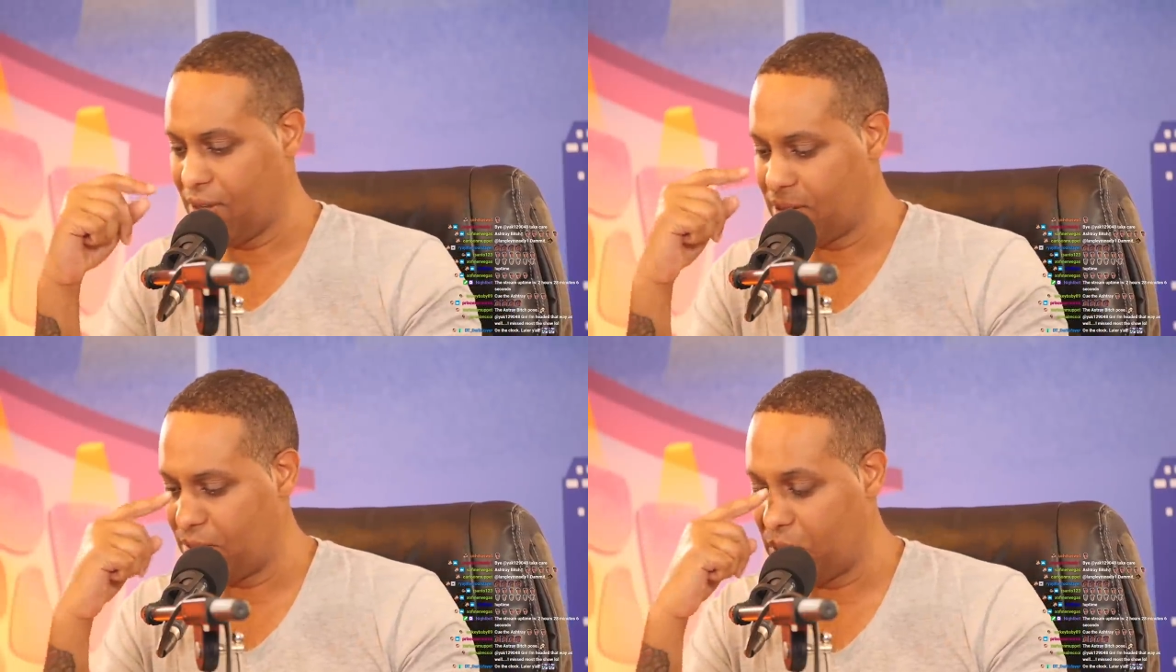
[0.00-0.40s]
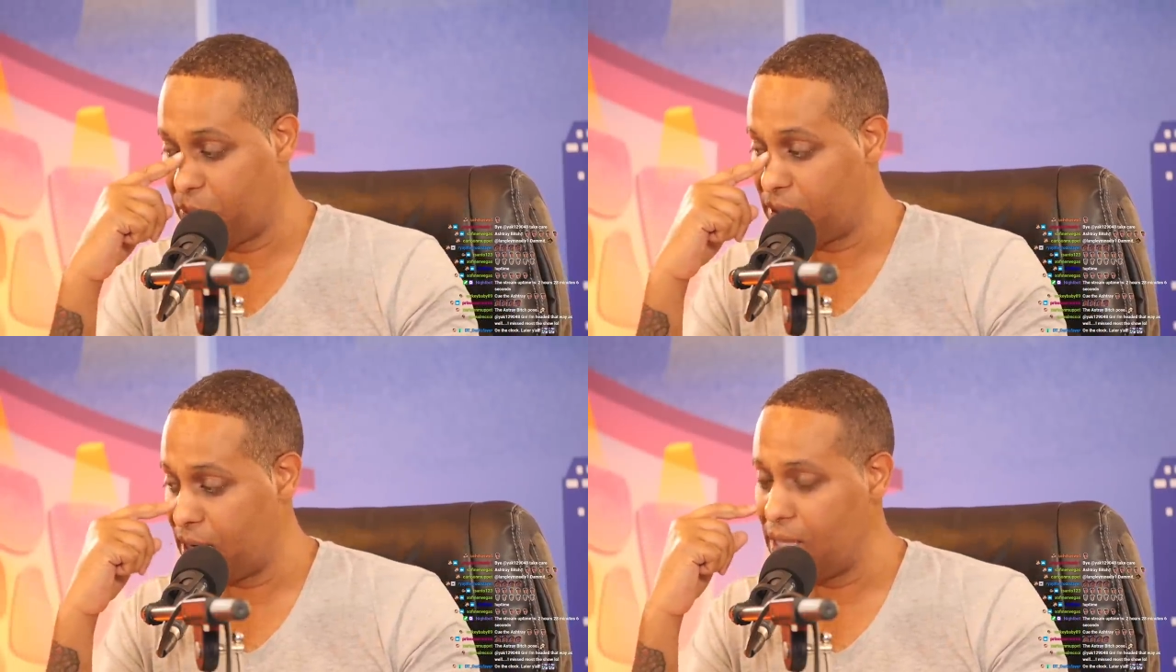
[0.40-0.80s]
some
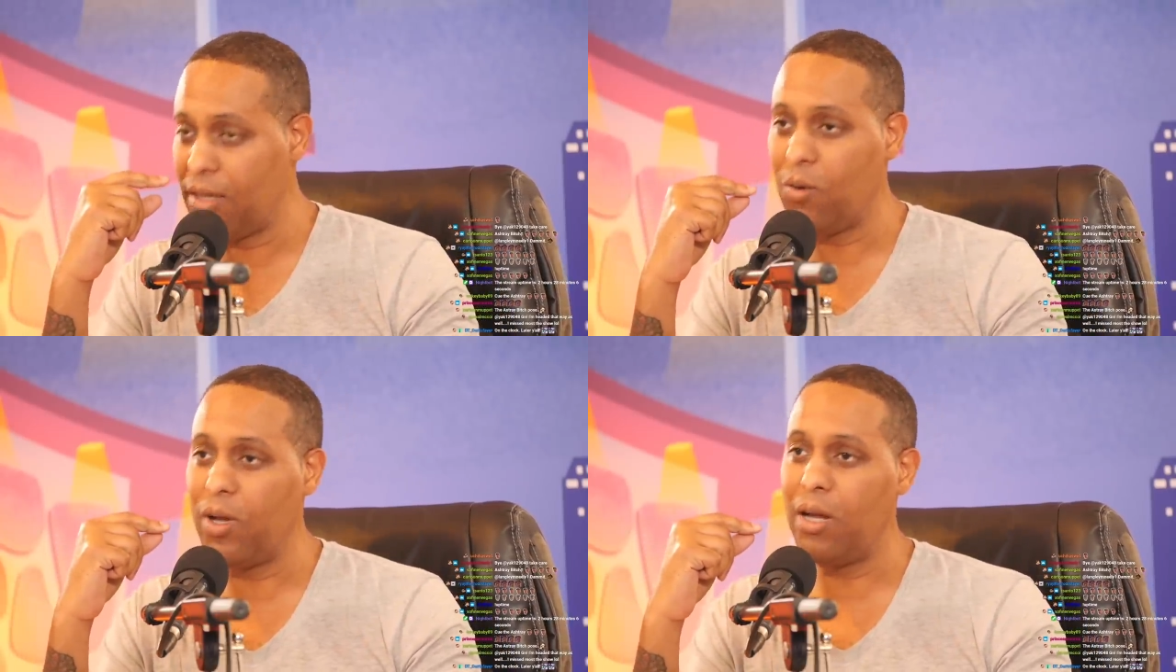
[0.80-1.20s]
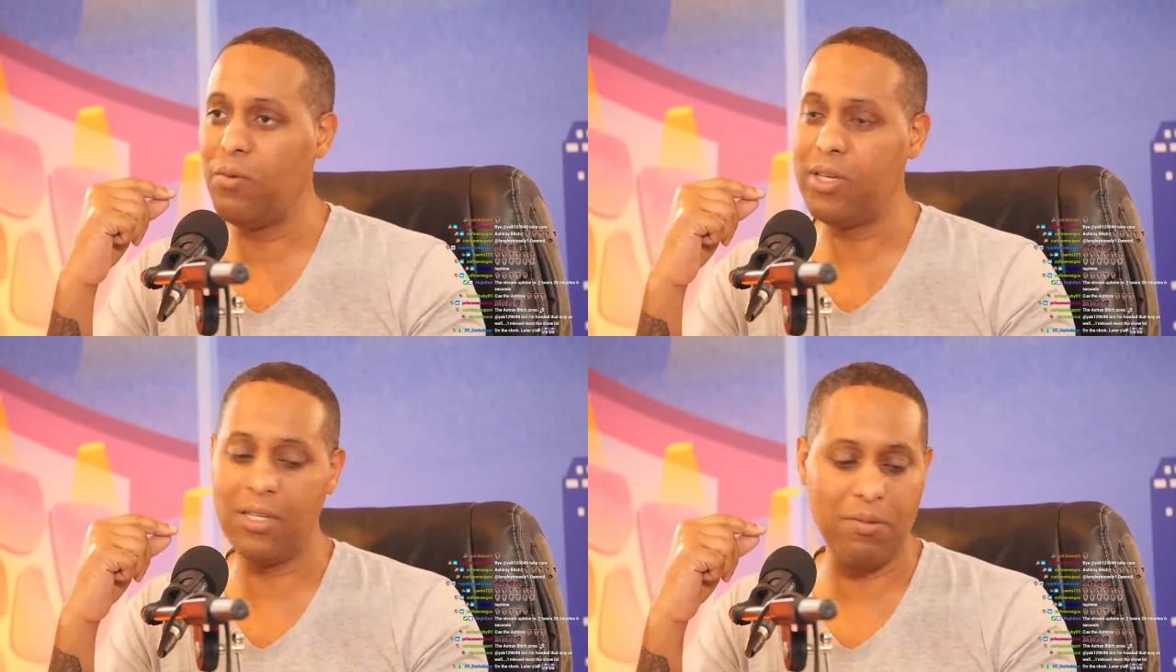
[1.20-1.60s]
people say, you know what? I
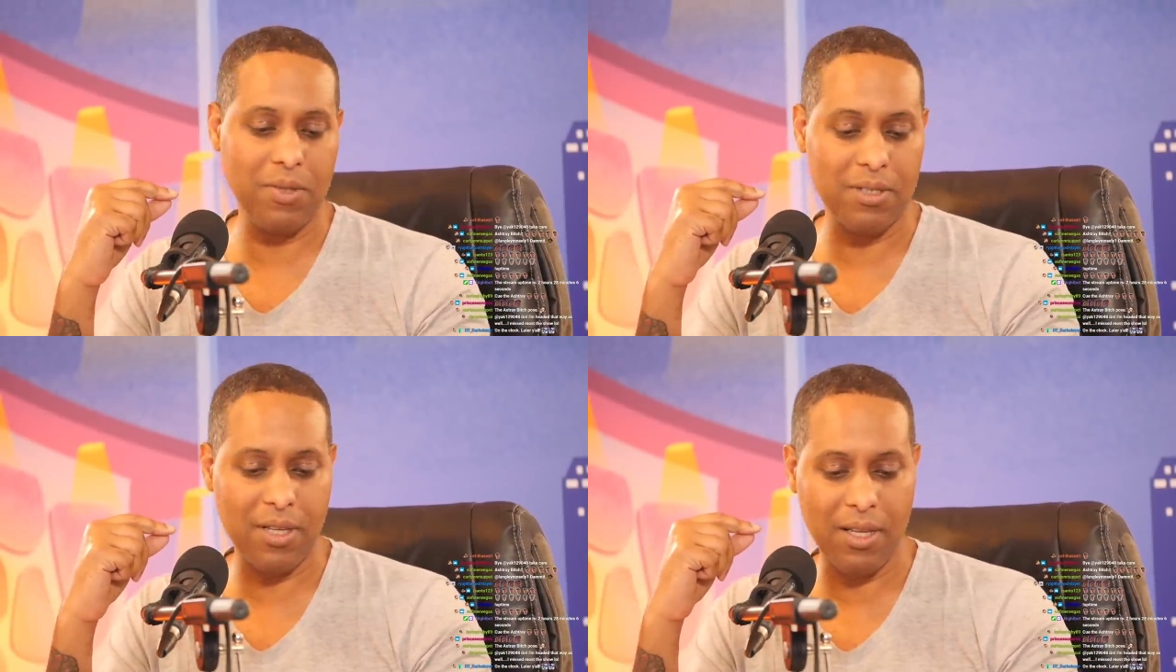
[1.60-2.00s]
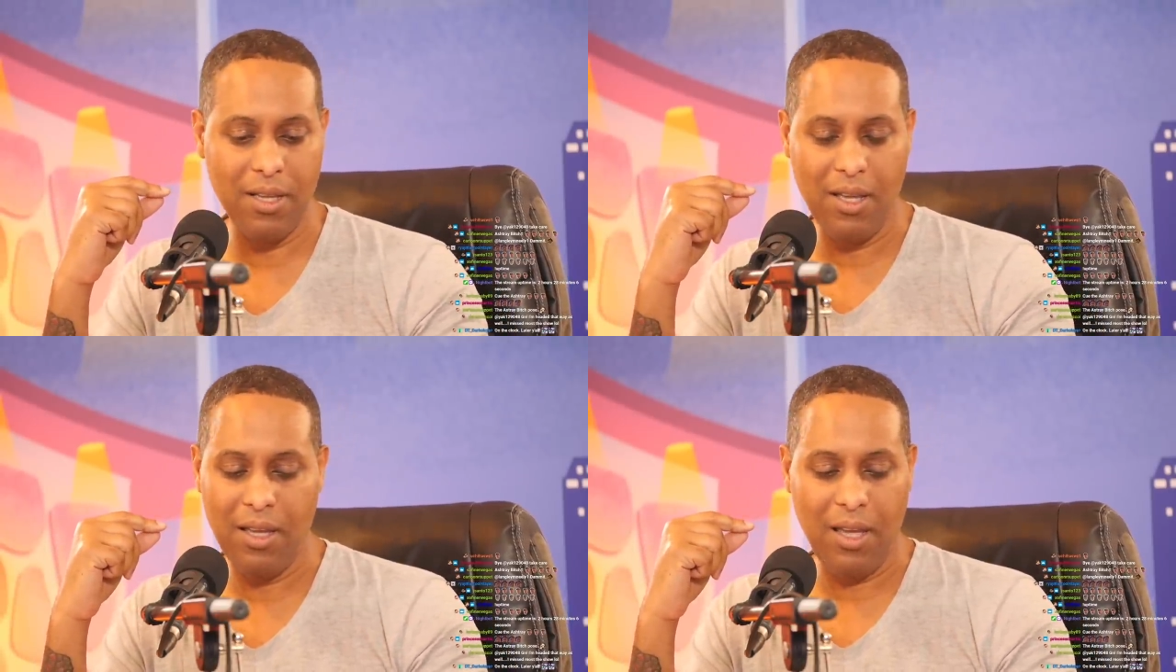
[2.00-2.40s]
wish he was a
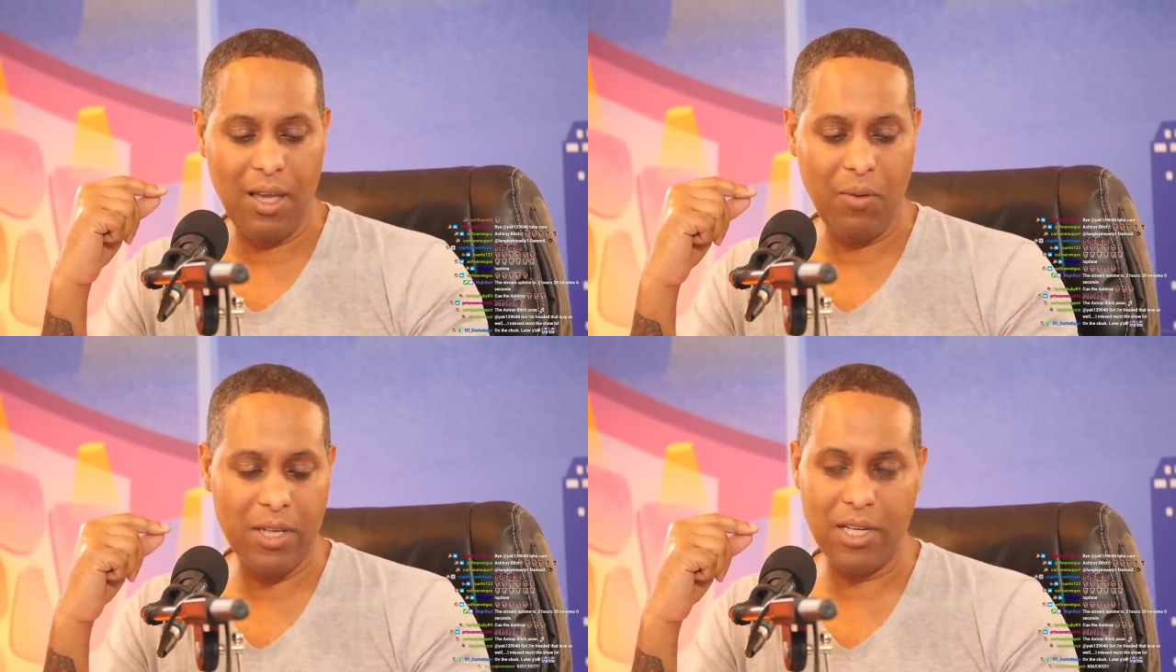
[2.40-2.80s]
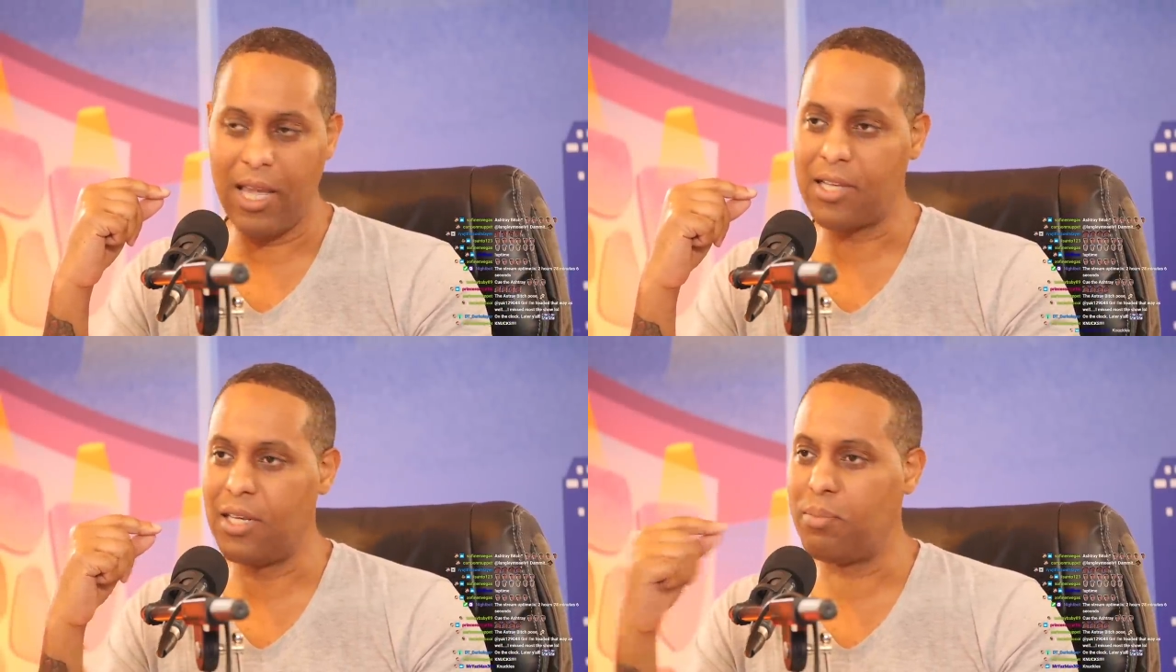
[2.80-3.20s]
we
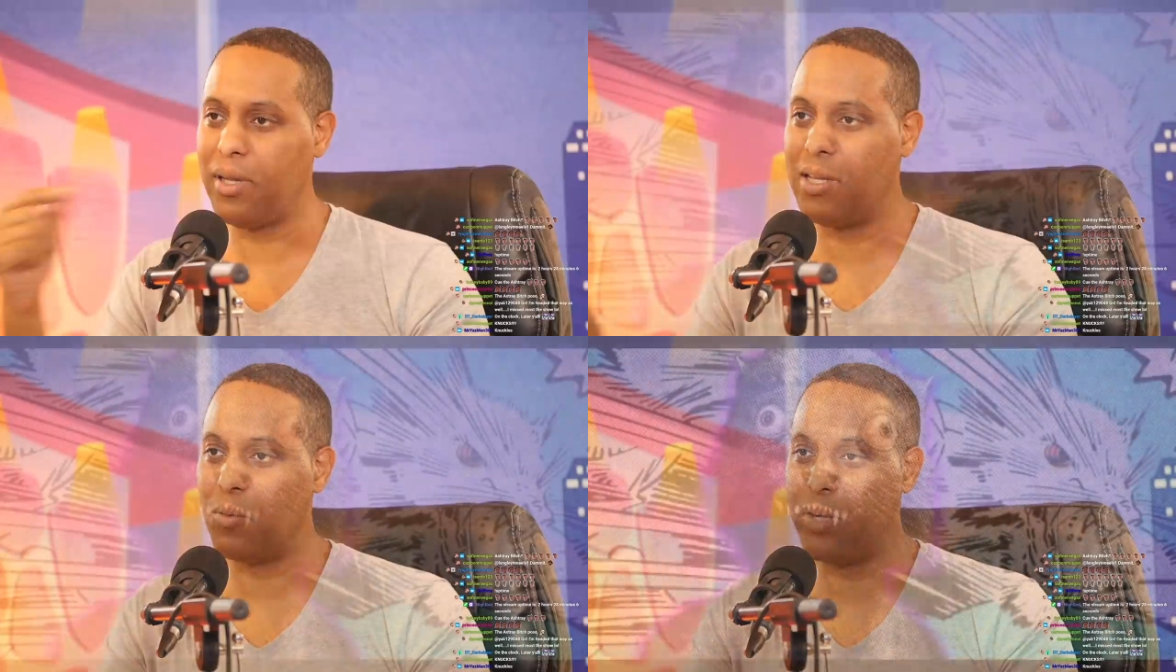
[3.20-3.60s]
actually actually played the